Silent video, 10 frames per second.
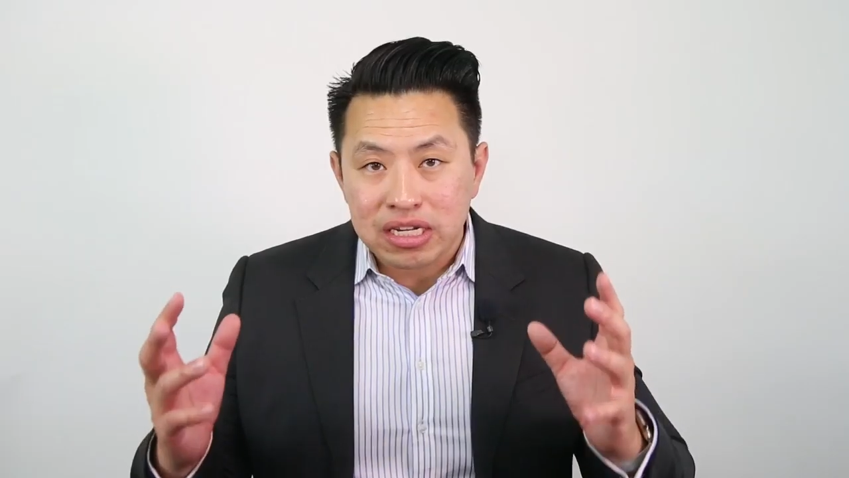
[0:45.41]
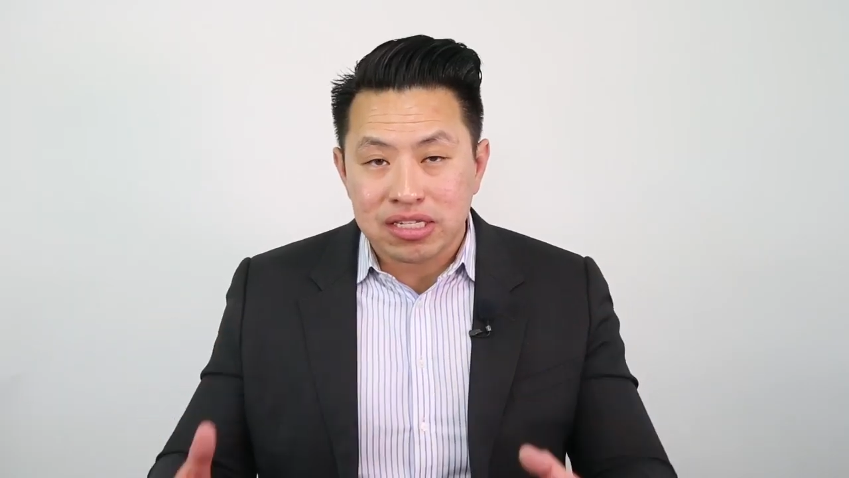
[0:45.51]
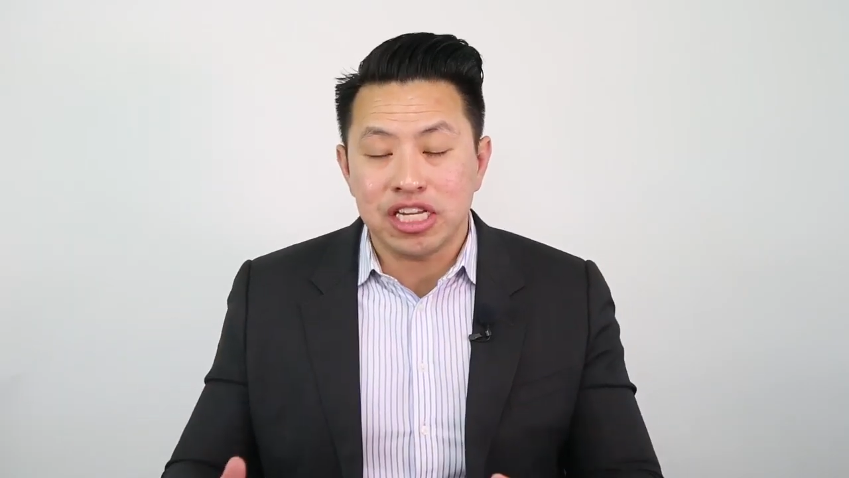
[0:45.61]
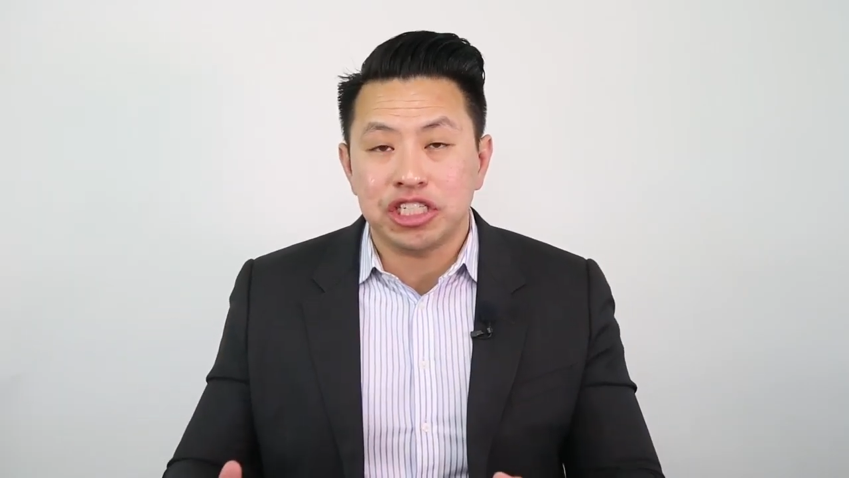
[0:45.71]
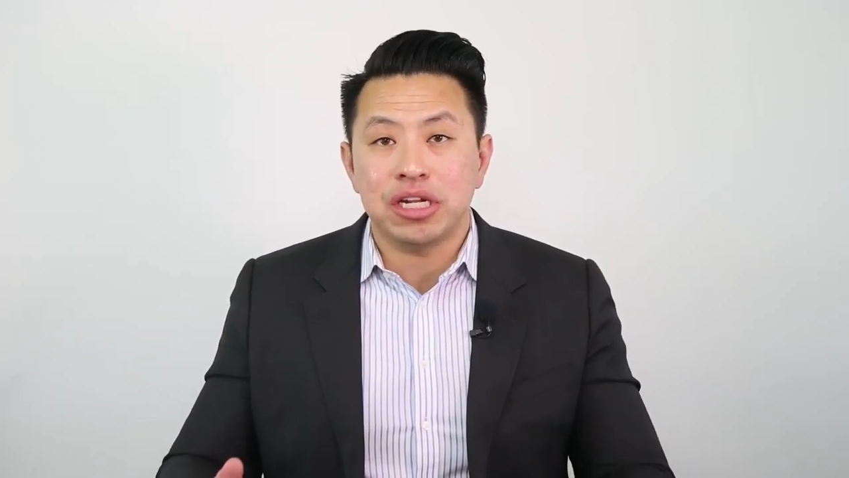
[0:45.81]
a
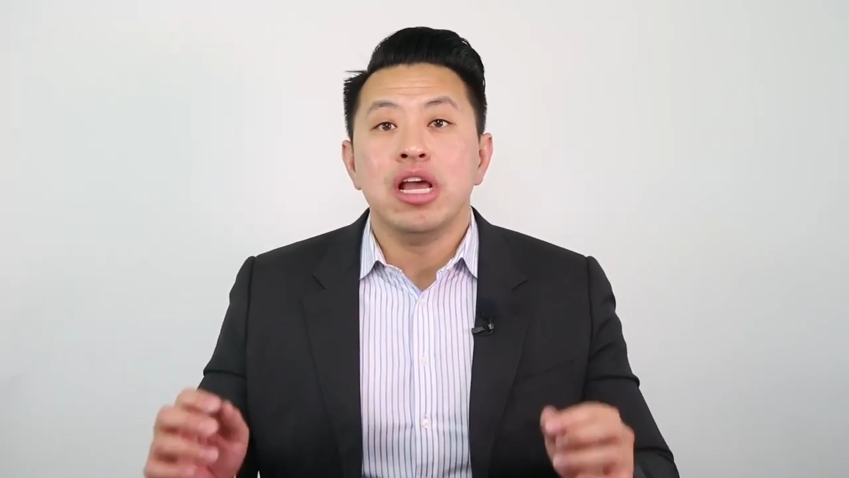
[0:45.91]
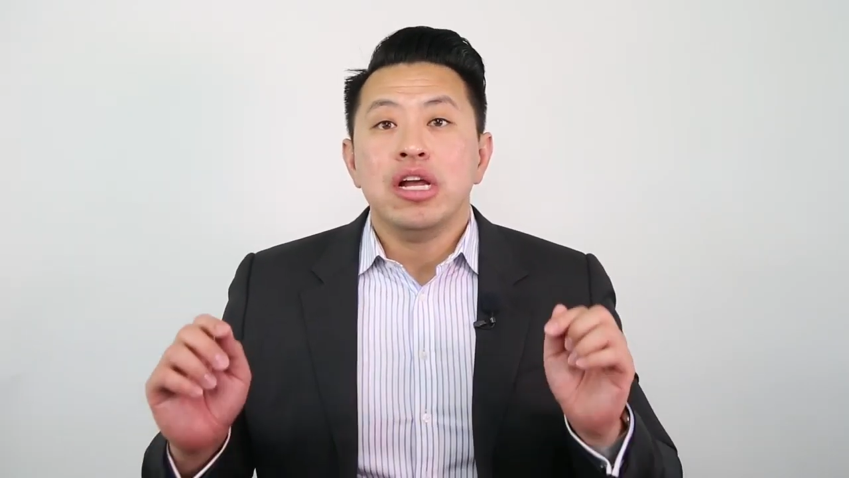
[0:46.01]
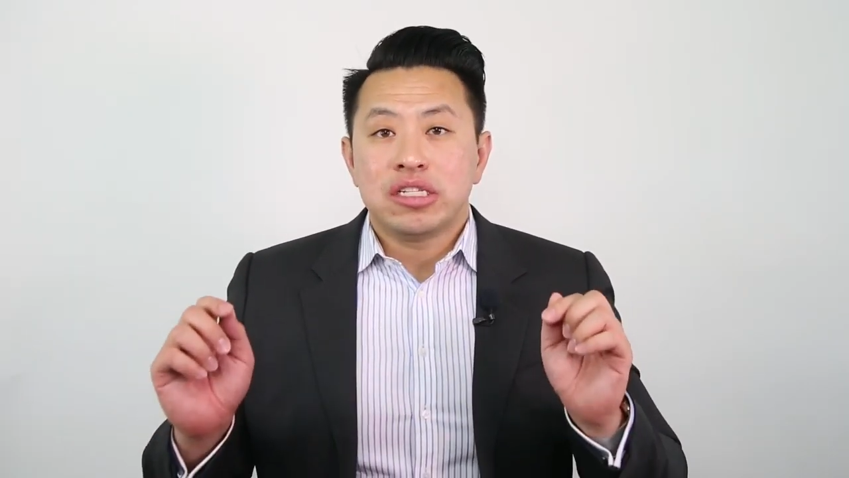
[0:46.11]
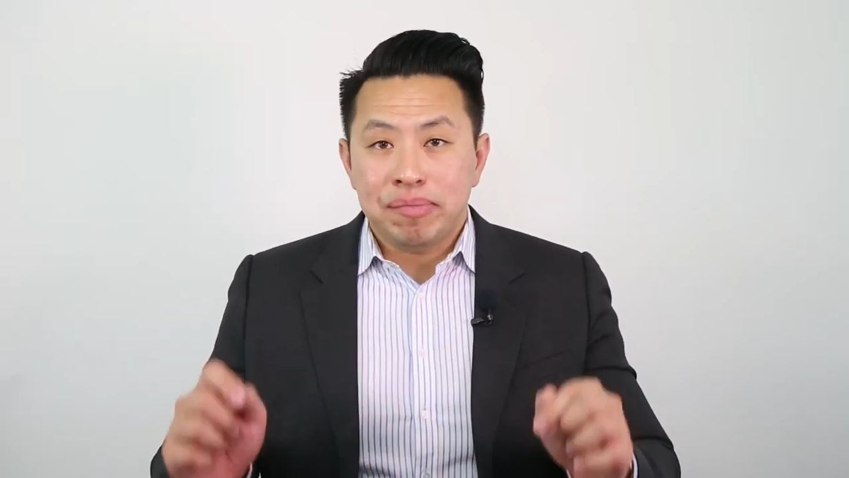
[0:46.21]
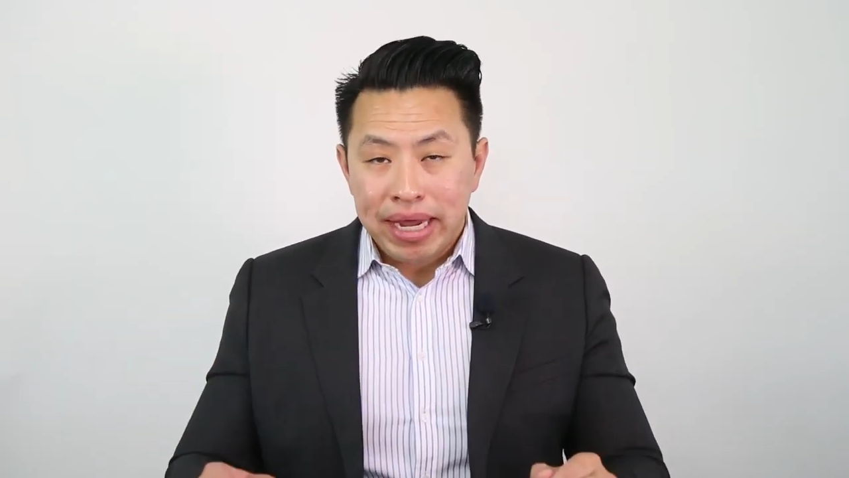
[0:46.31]
decision
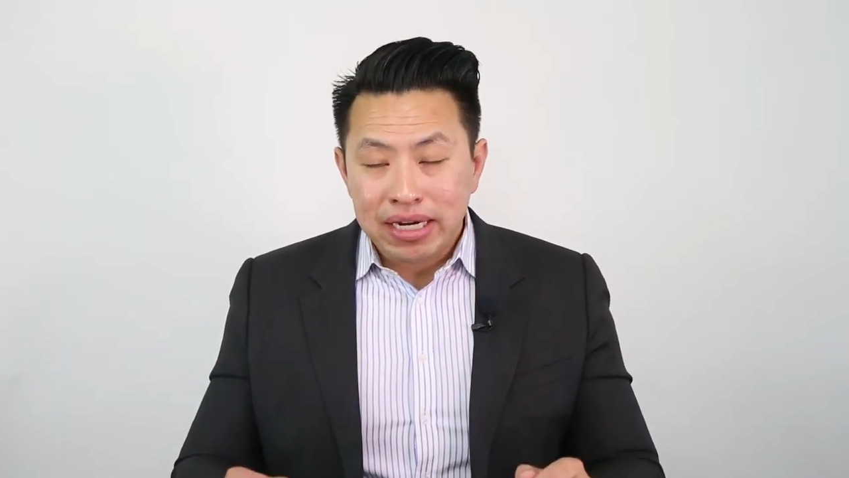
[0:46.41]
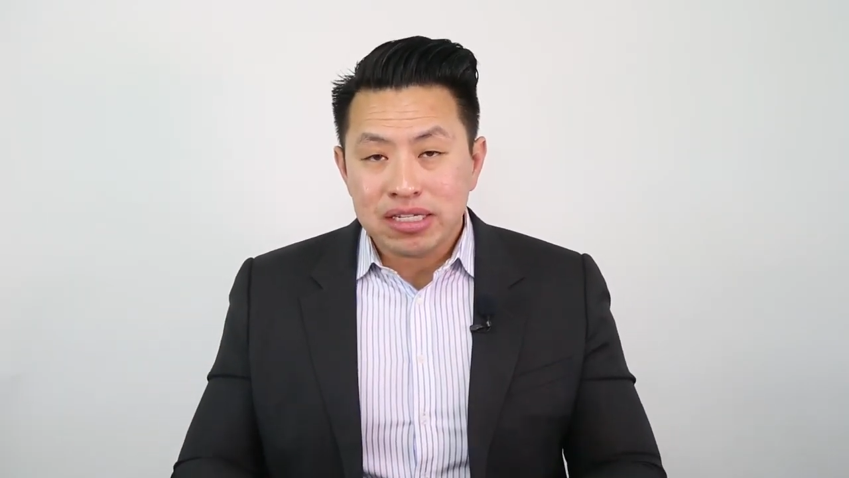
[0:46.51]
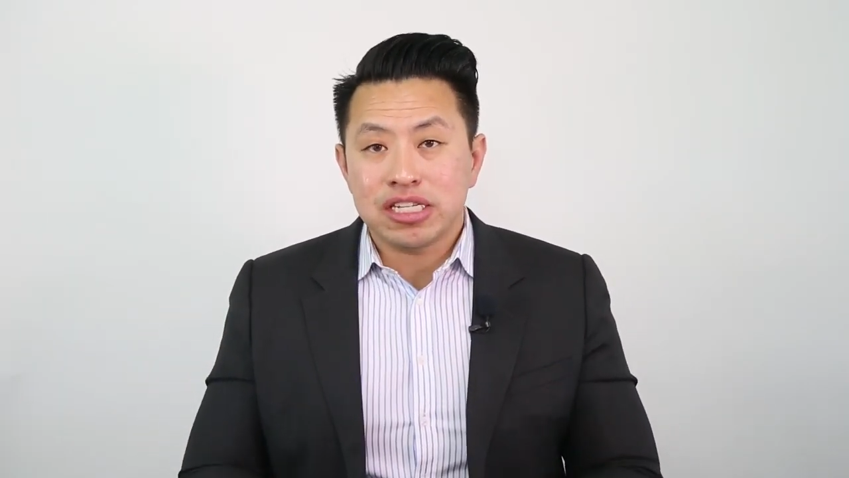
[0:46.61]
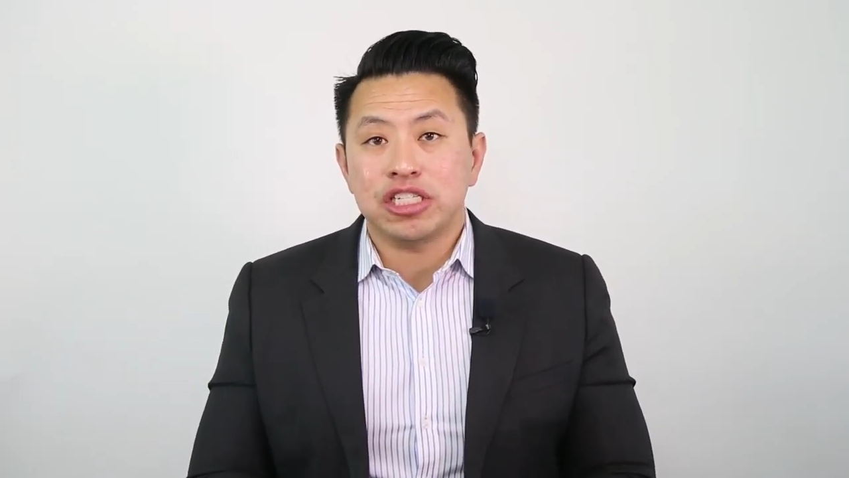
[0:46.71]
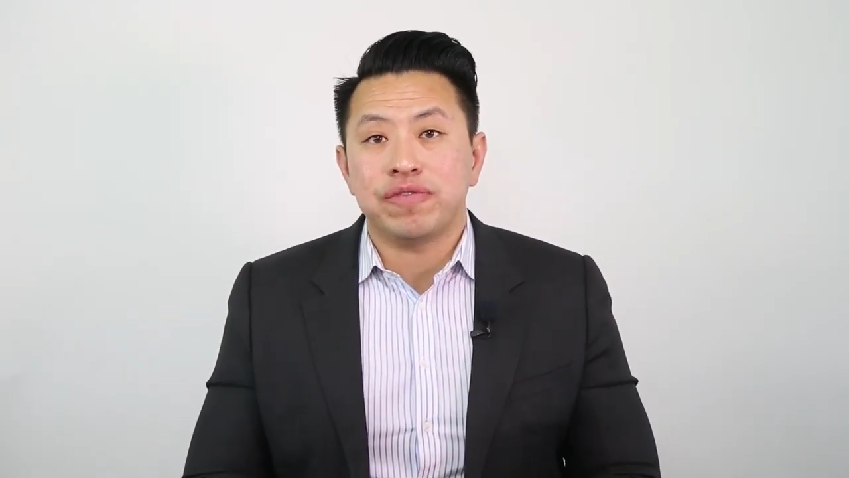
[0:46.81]
to make a
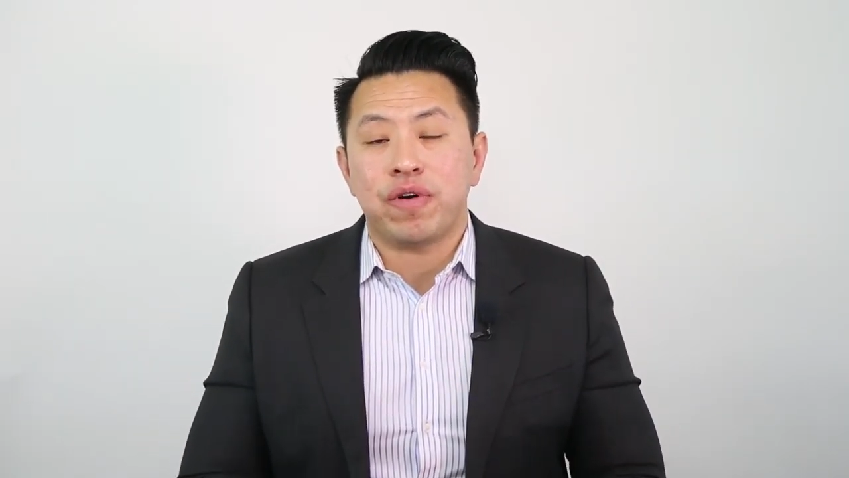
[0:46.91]
decision